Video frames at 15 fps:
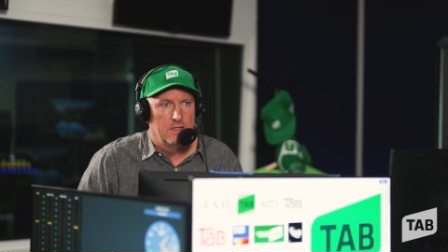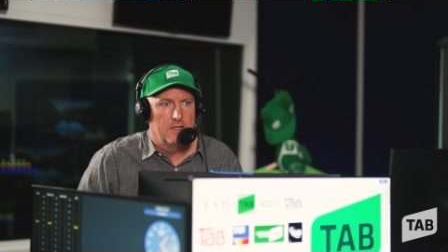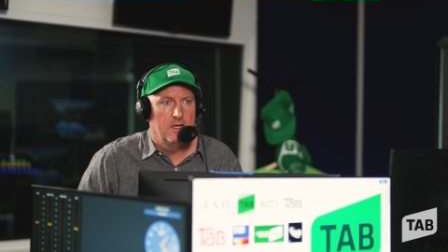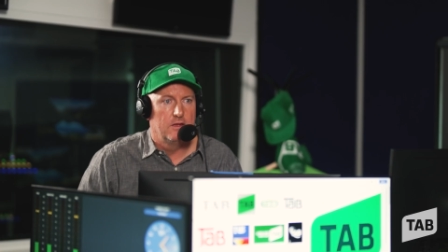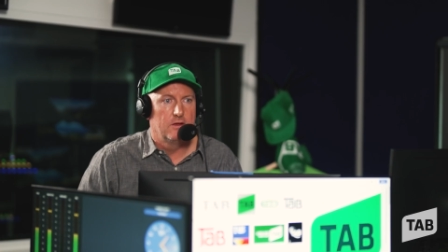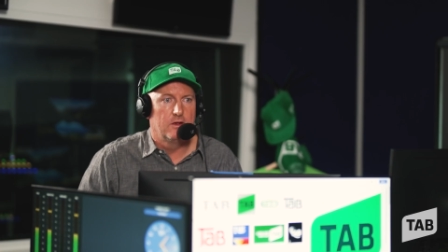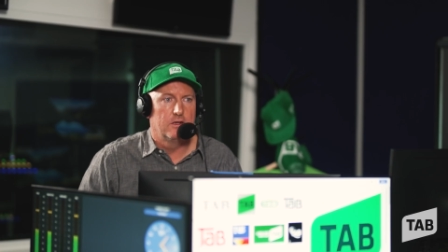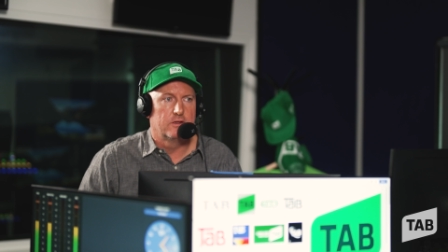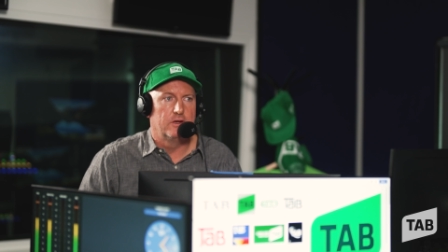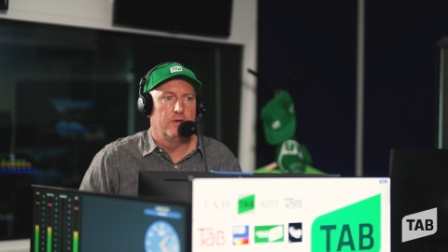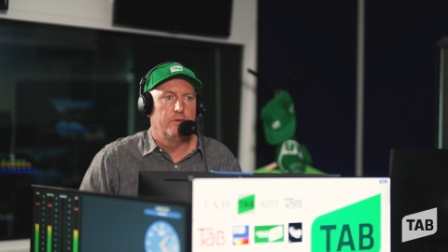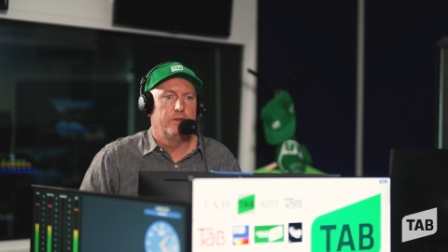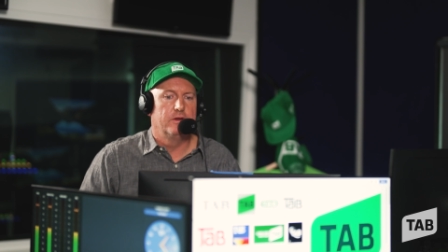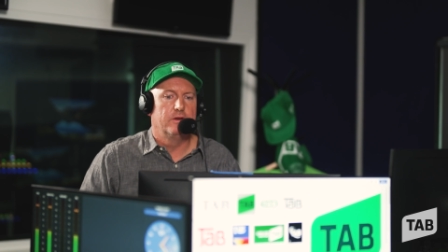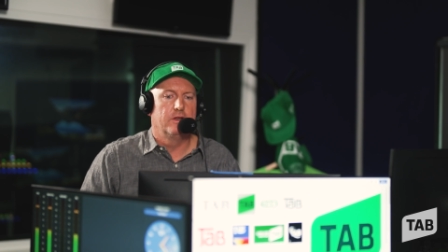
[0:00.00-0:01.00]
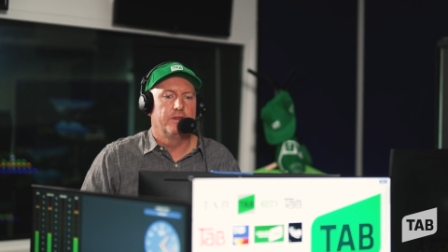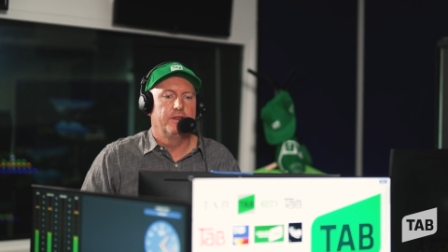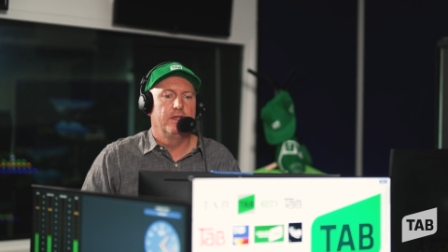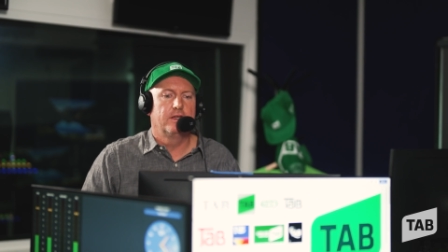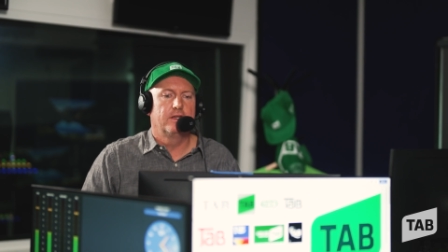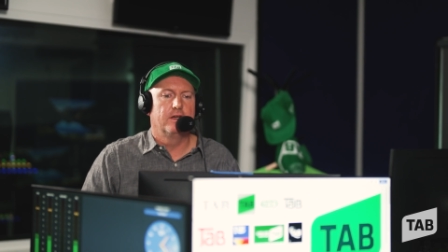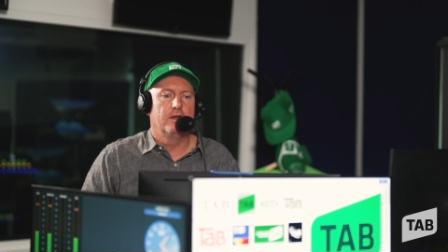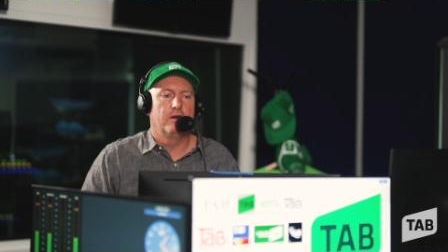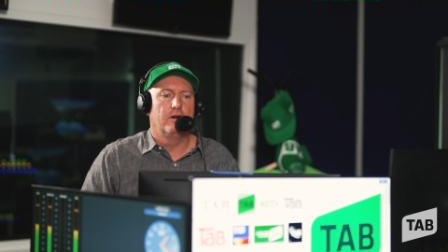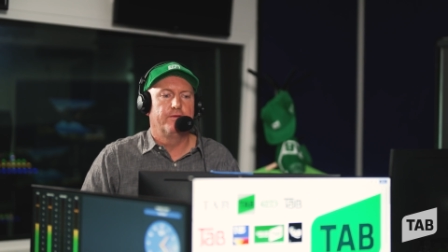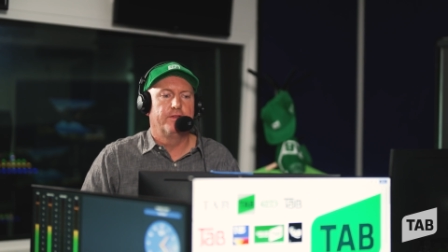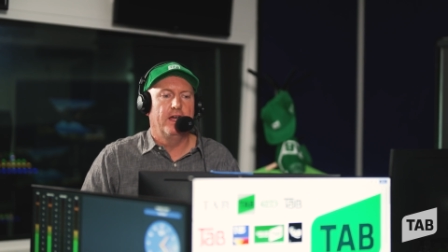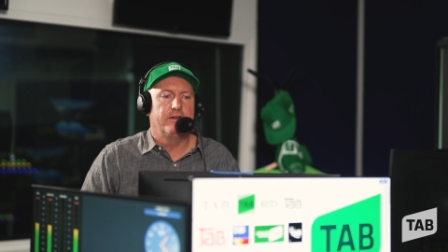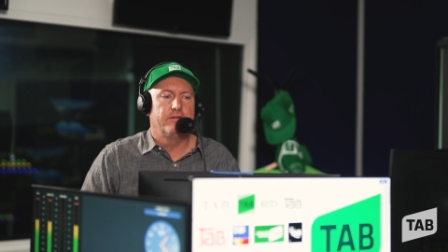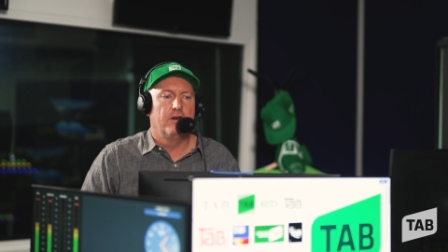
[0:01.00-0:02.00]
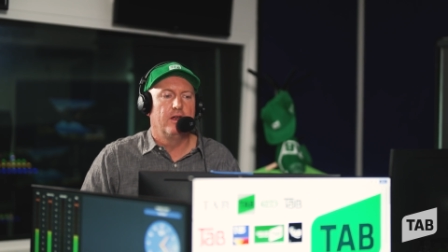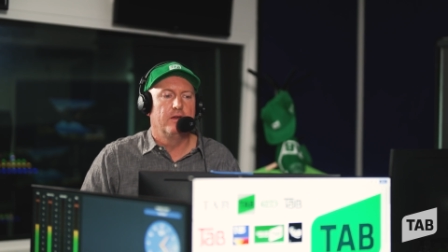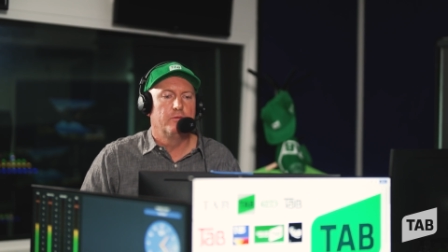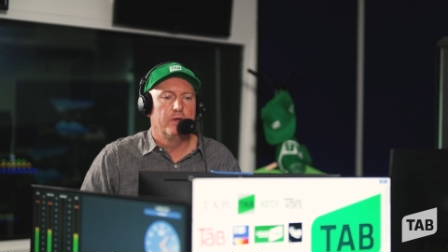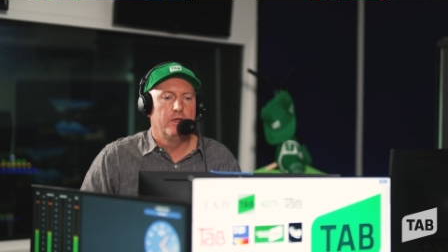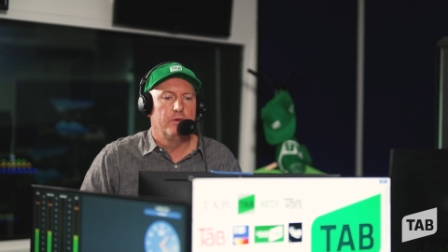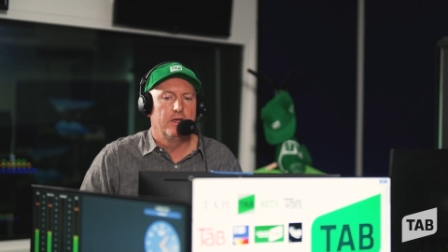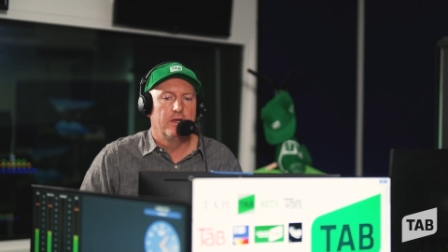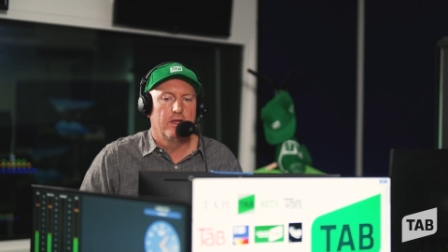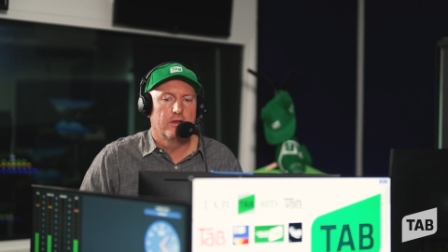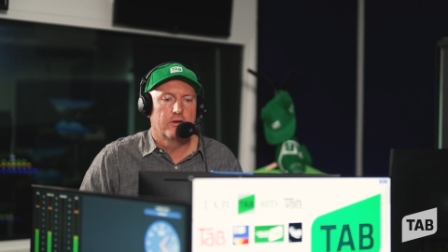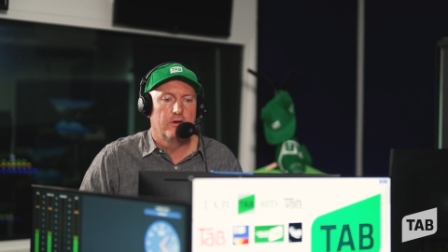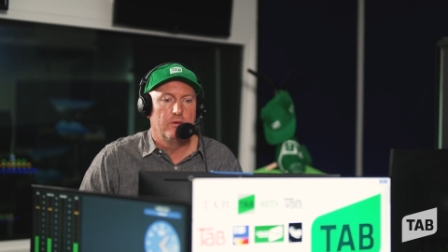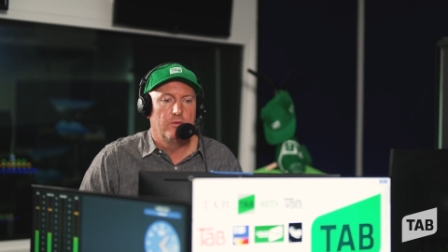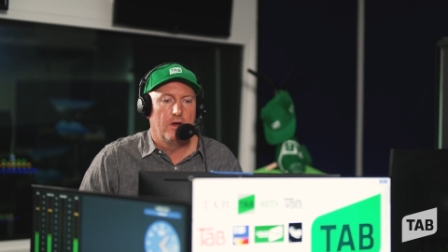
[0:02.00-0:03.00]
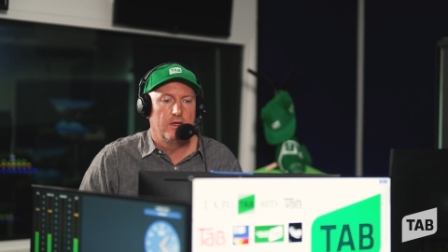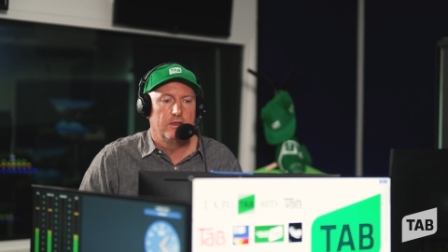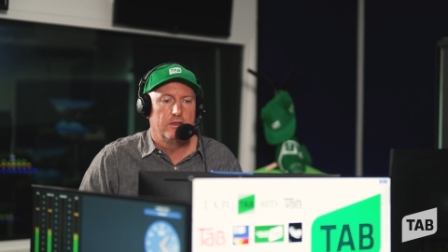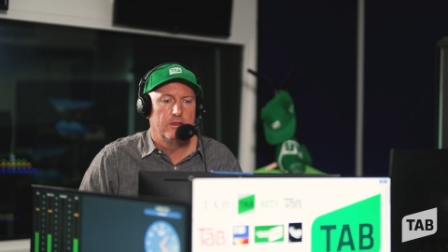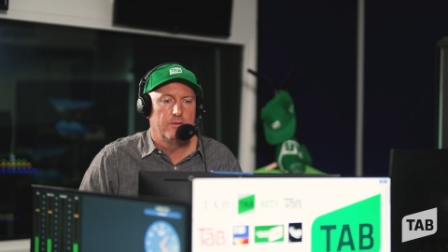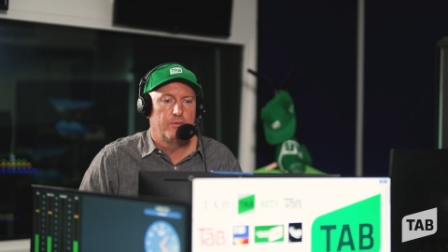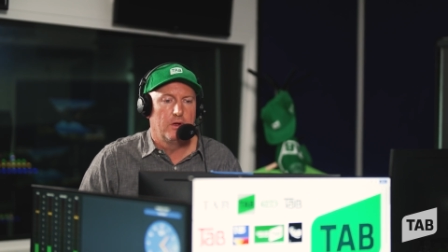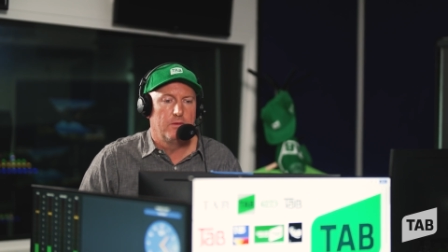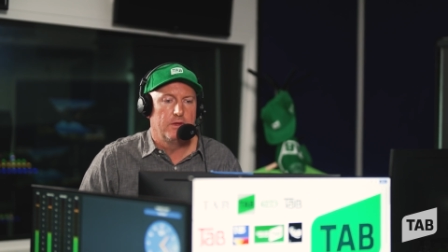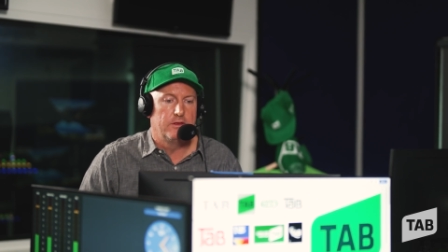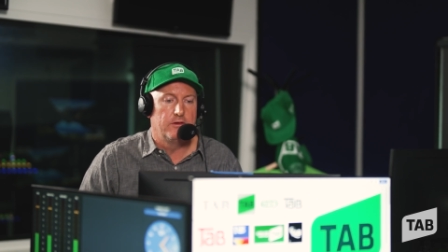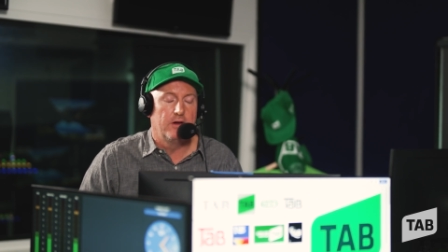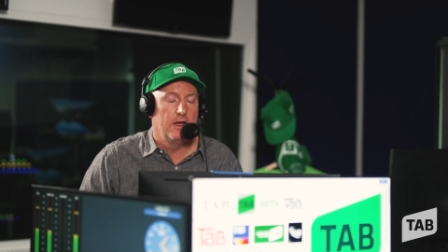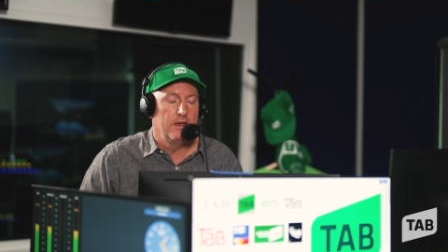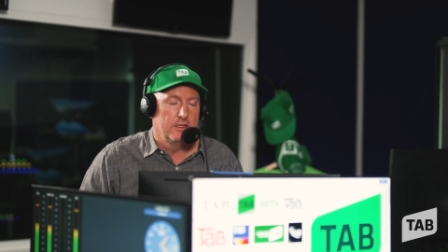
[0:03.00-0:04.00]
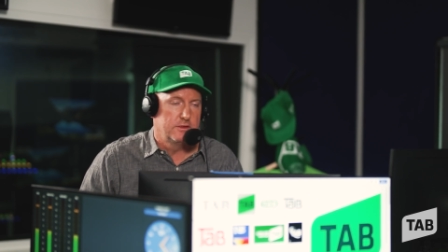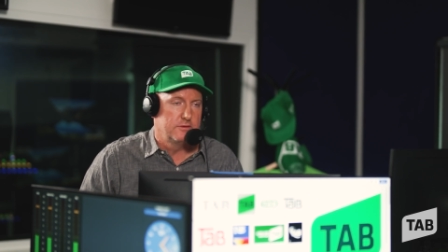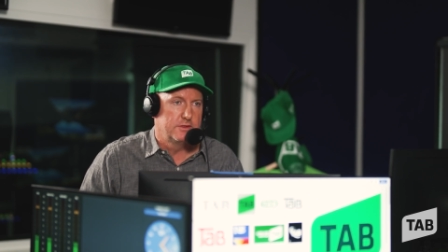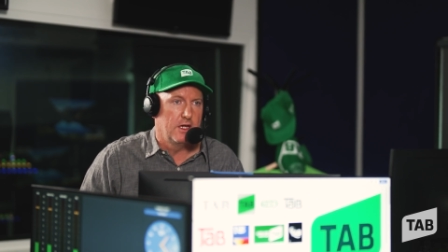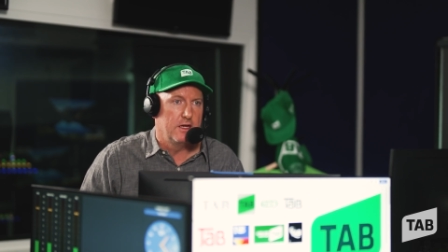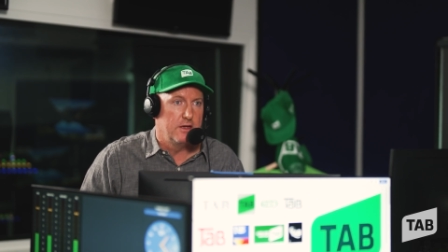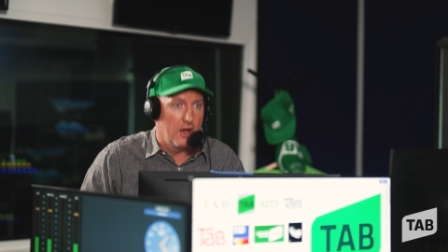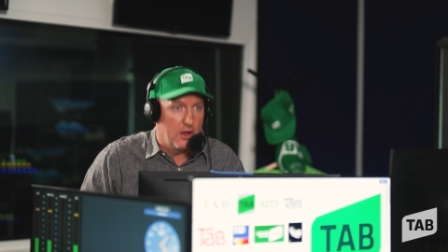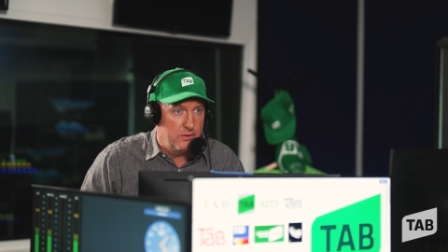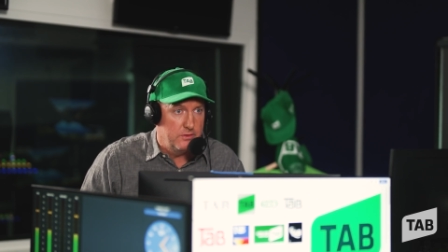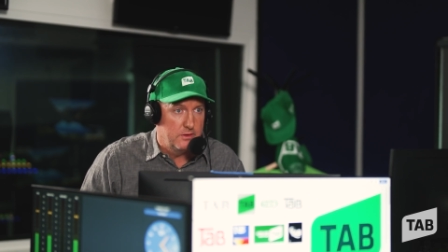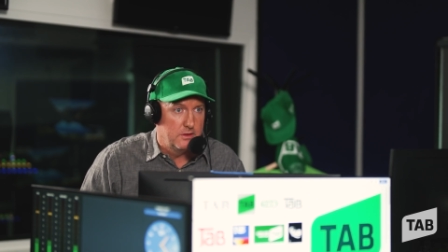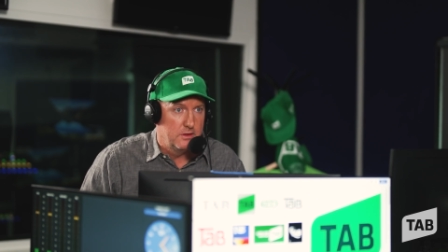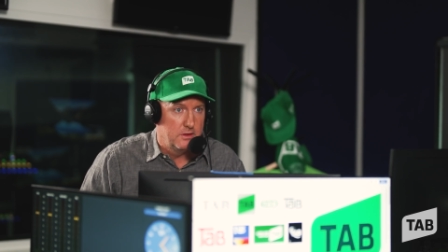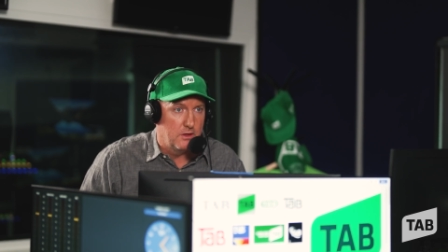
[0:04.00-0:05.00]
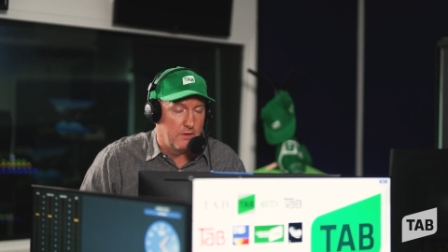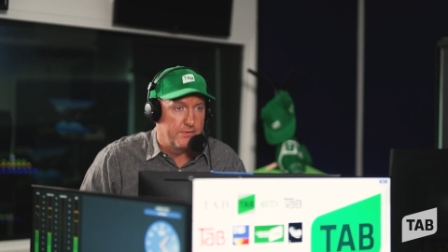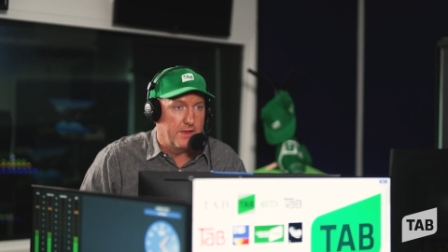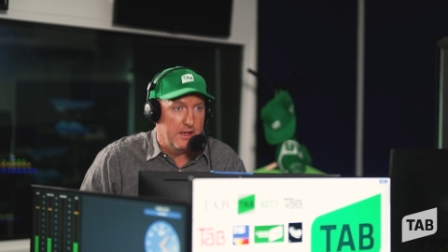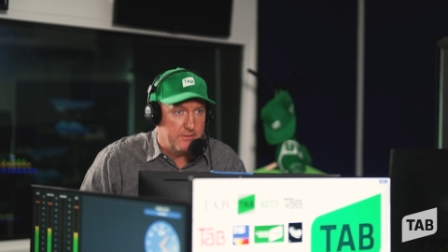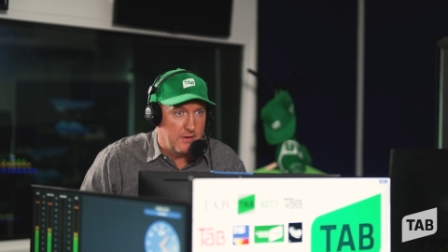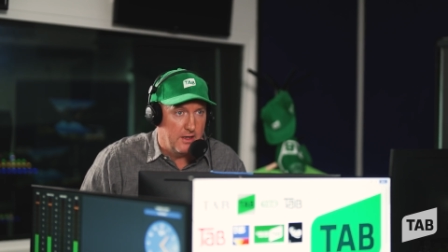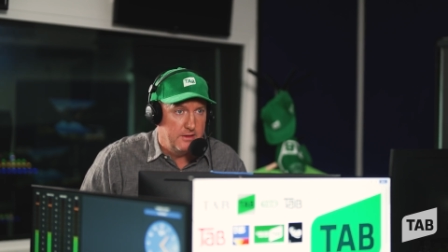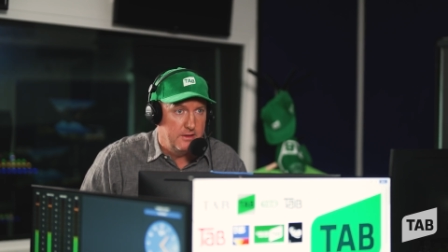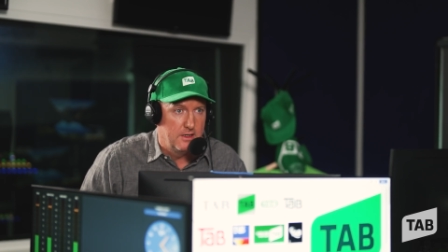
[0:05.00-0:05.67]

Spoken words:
Yeah, look, I agree with you. And I think off that run, would he win another Group 1? The ratings will say no. Off that run.